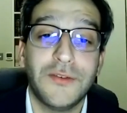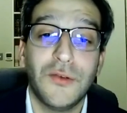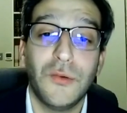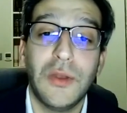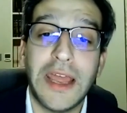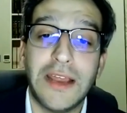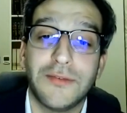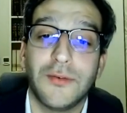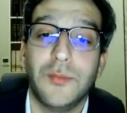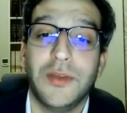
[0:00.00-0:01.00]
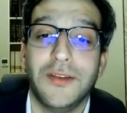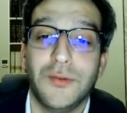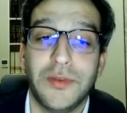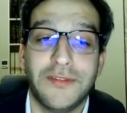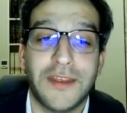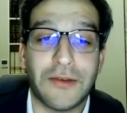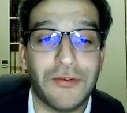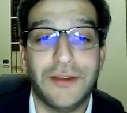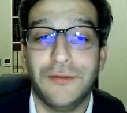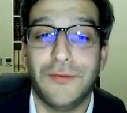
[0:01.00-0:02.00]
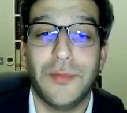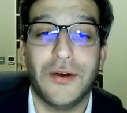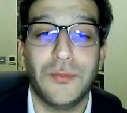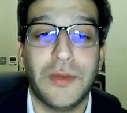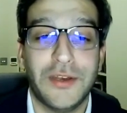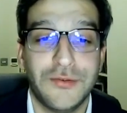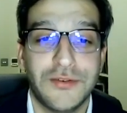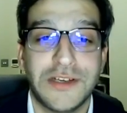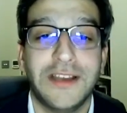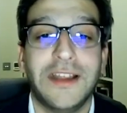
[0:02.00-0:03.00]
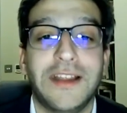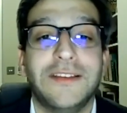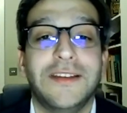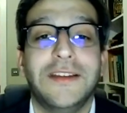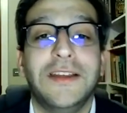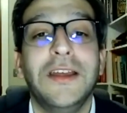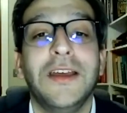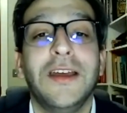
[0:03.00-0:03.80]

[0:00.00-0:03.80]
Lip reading: too late for me to be secretive about my Jewish identity.